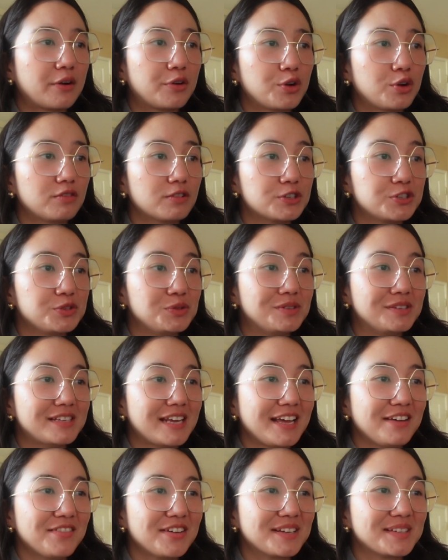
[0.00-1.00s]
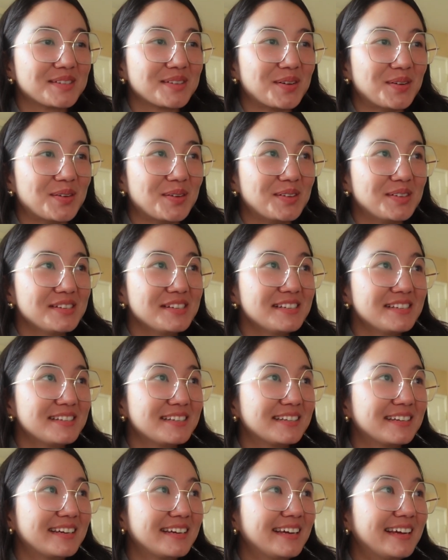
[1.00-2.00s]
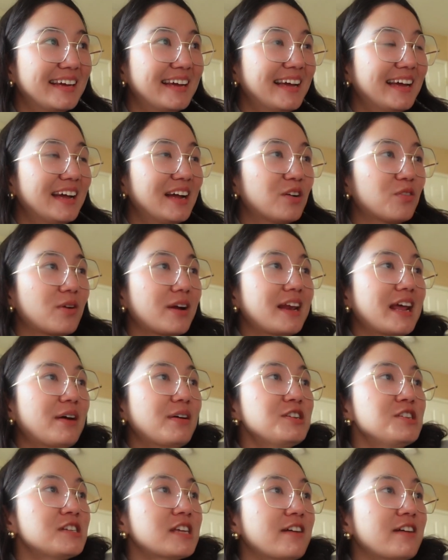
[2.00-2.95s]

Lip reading: on over to savings goals. Right now I just